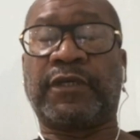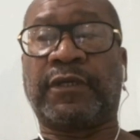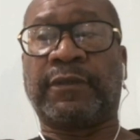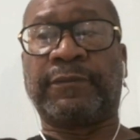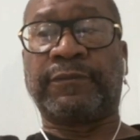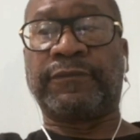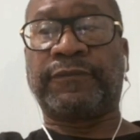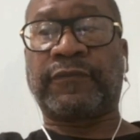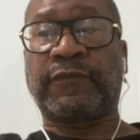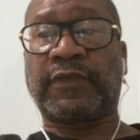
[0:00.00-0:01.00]

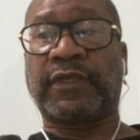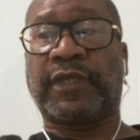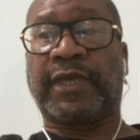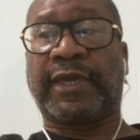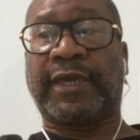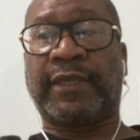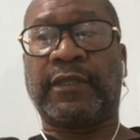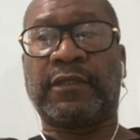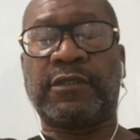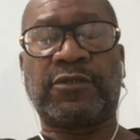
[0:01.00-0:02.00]

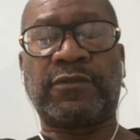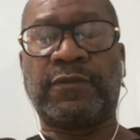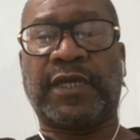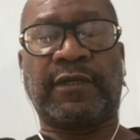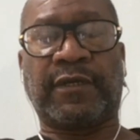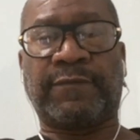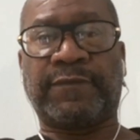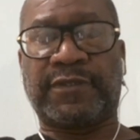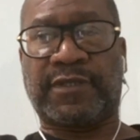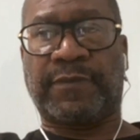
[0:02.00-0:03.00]
And the two
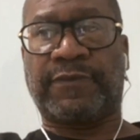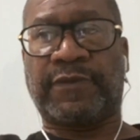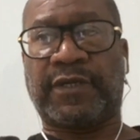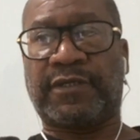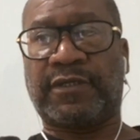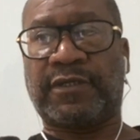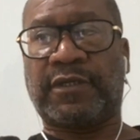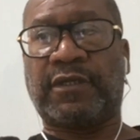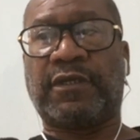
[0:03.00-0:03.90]
cannot be separated.